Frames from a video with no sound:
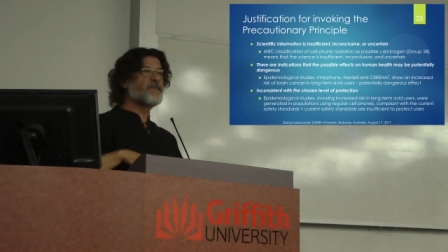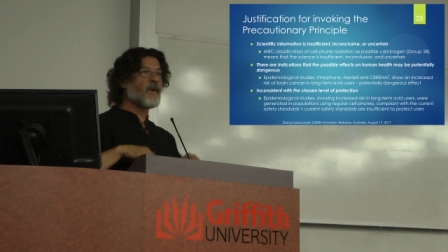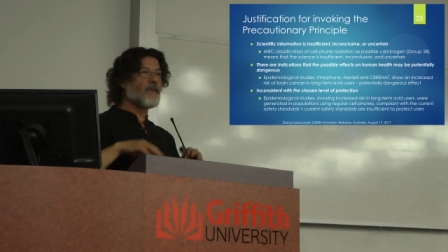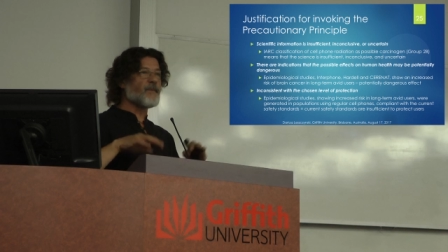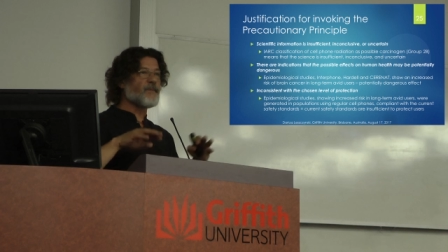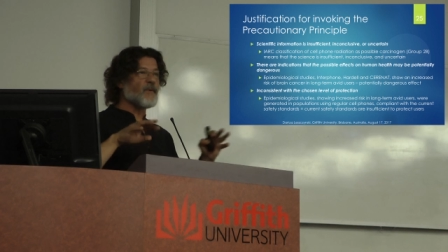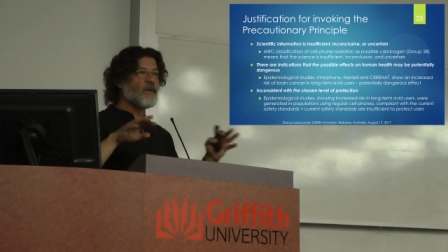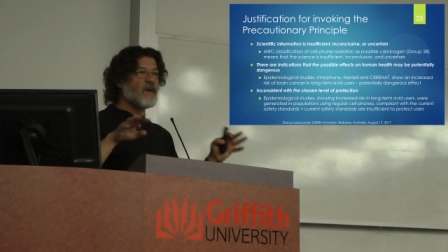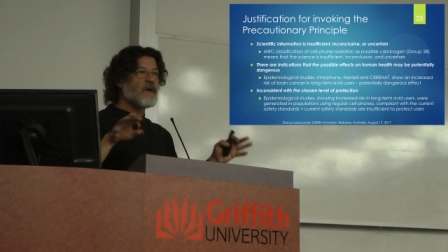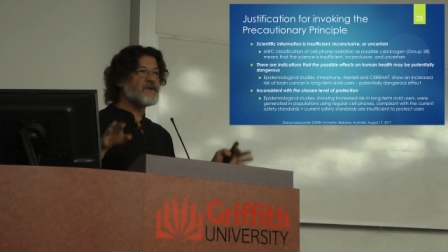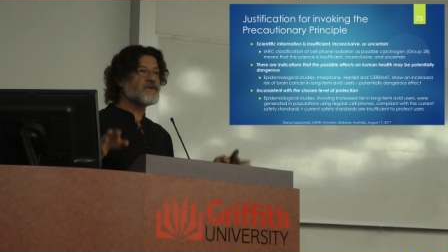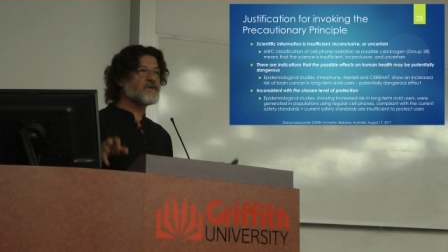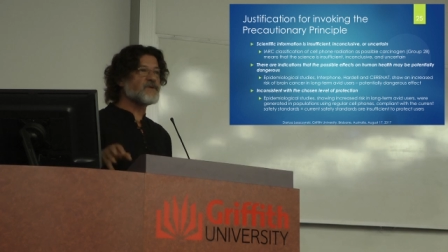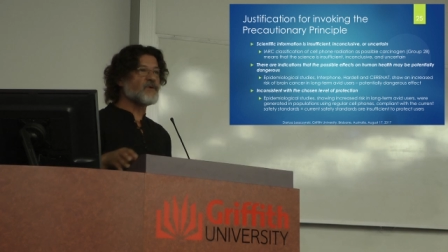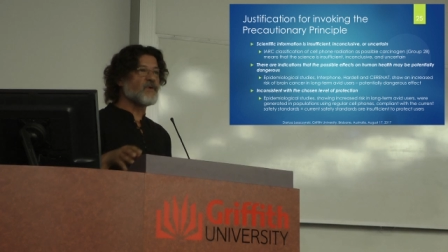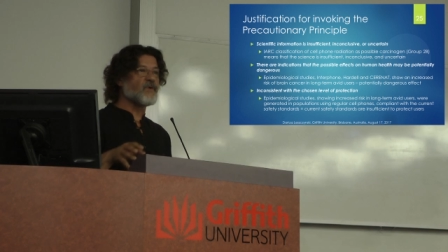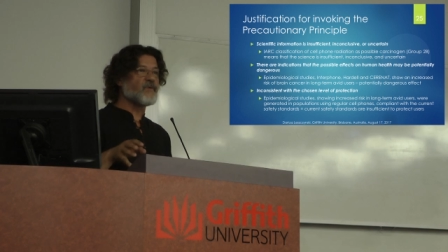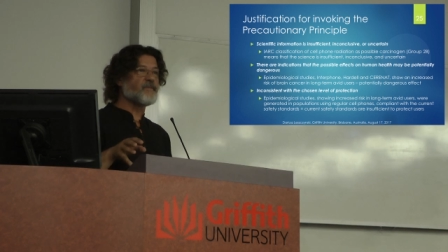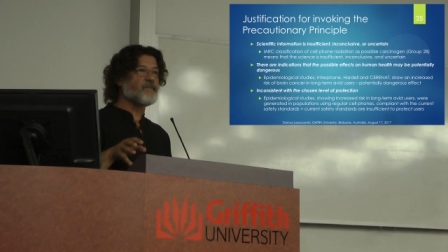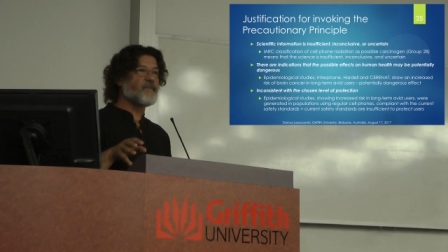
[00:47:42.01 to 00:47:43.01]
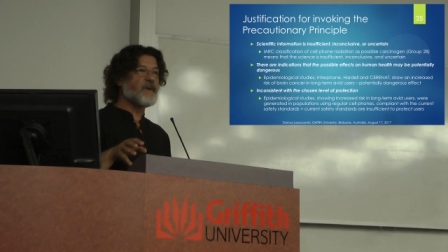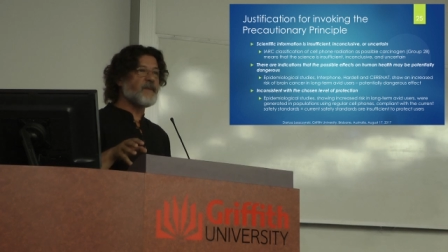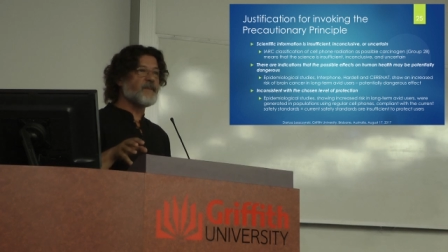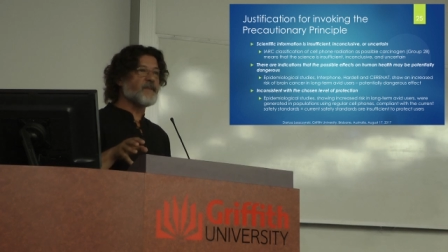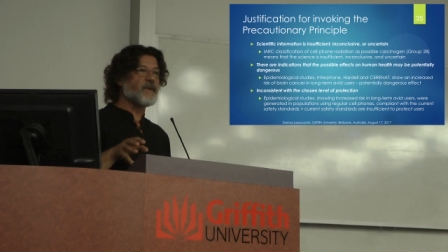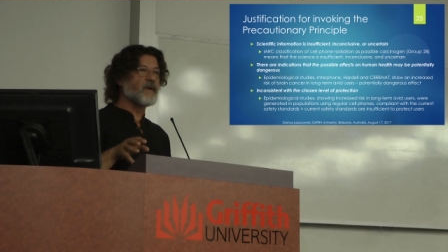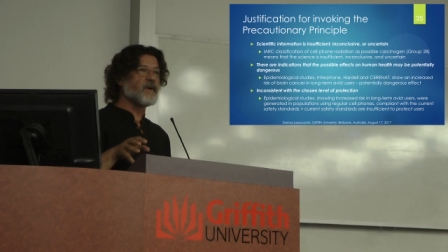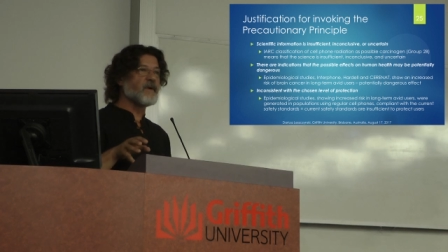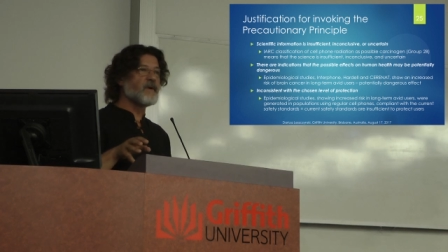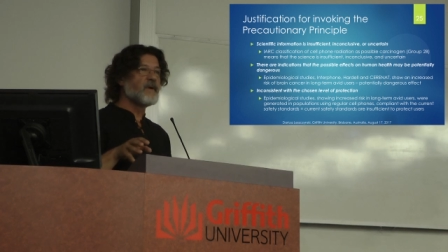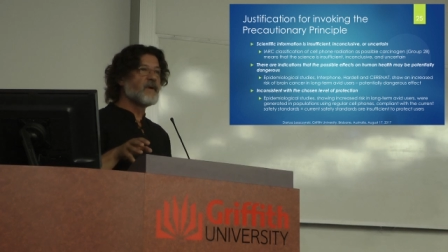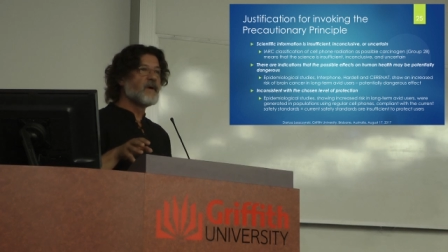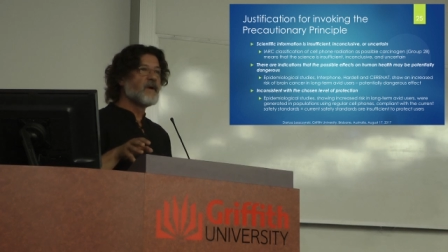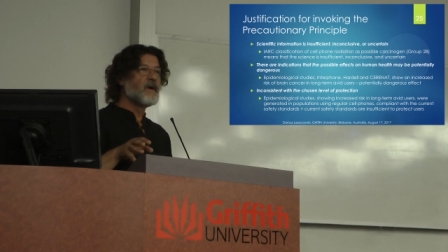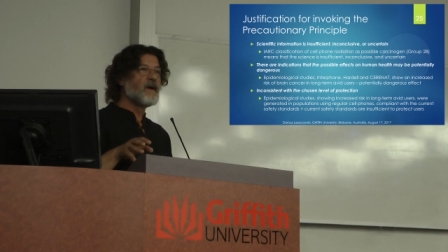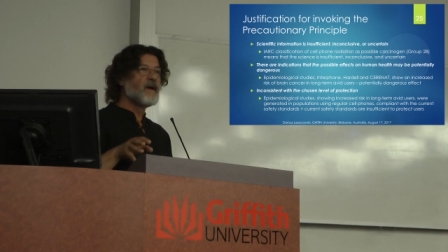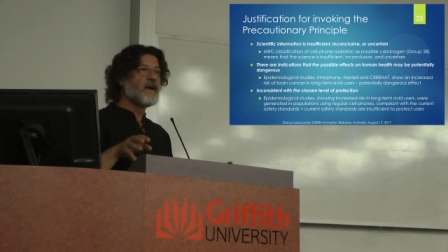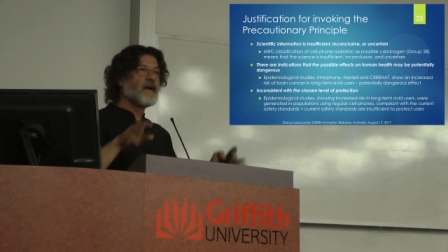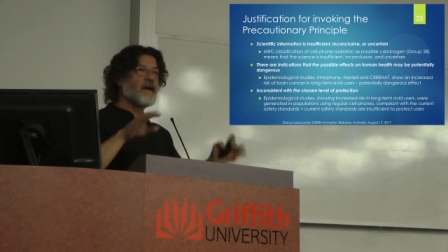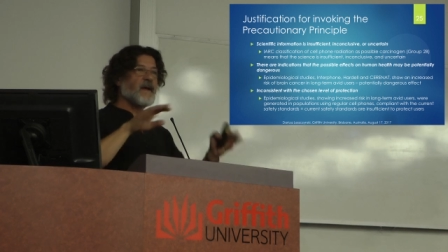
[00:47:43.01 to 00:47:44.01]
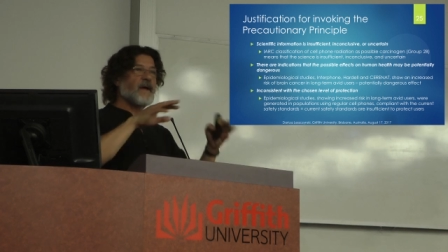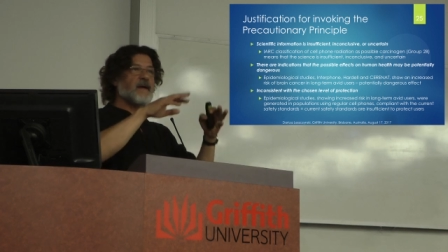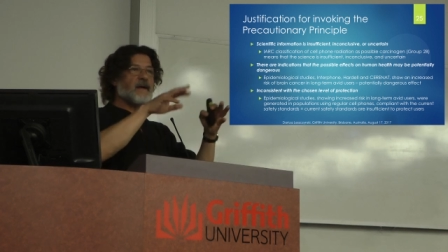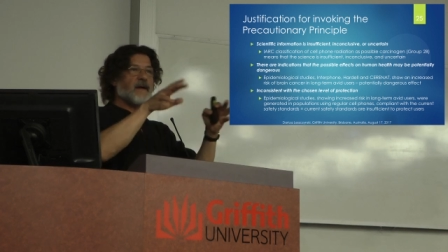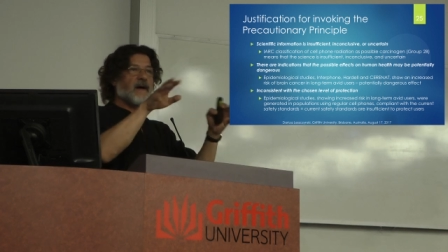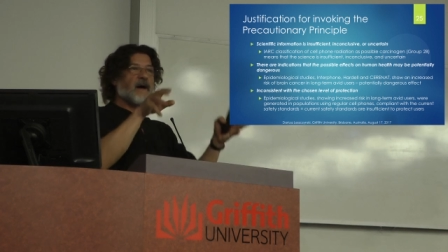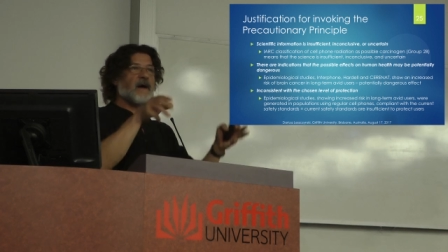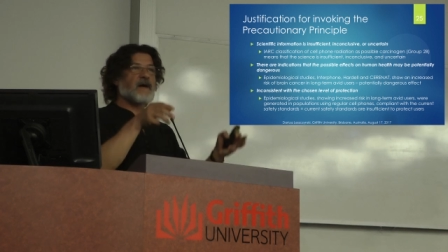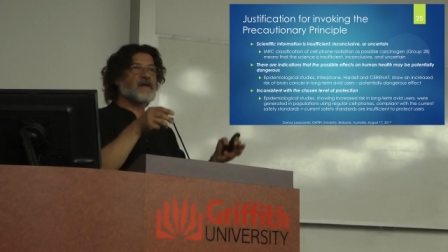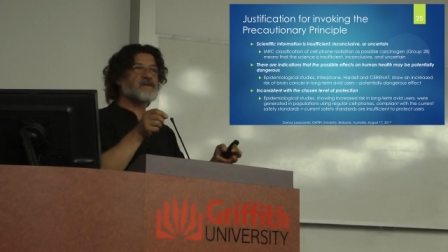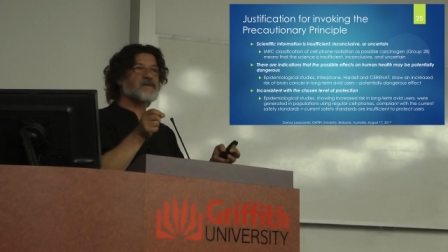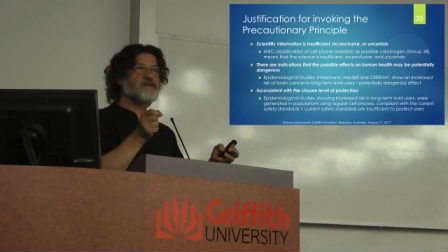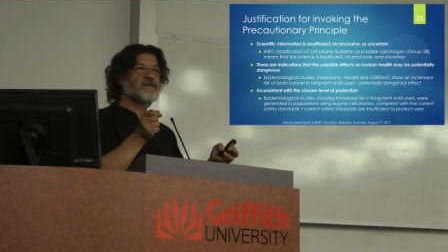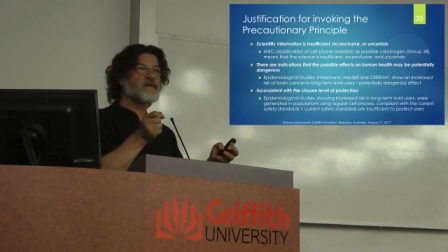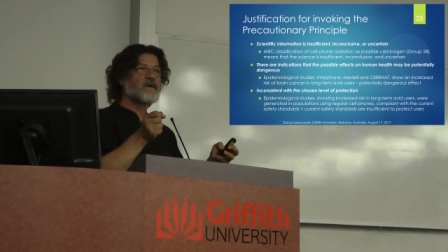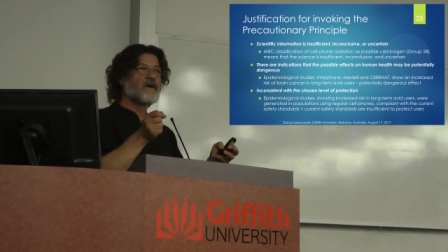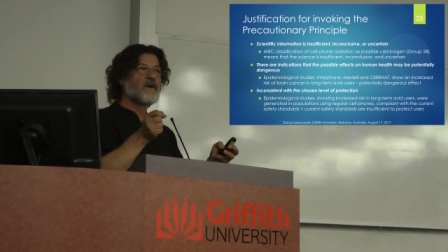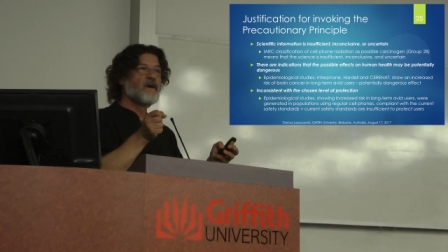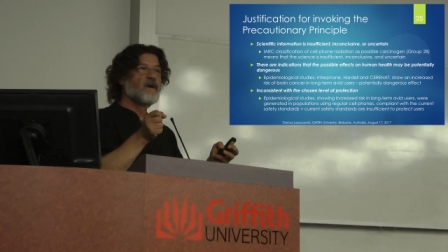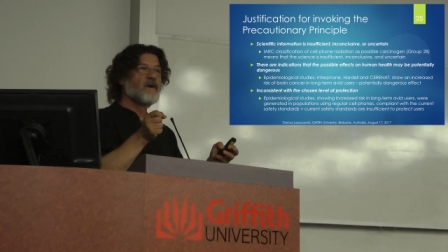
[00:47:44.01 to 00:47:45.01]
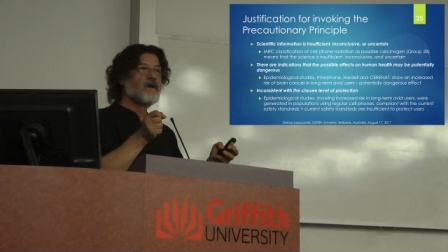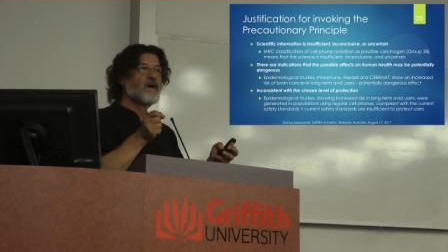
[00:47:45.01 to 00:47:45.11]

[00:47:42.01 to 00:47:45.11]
in population of people like us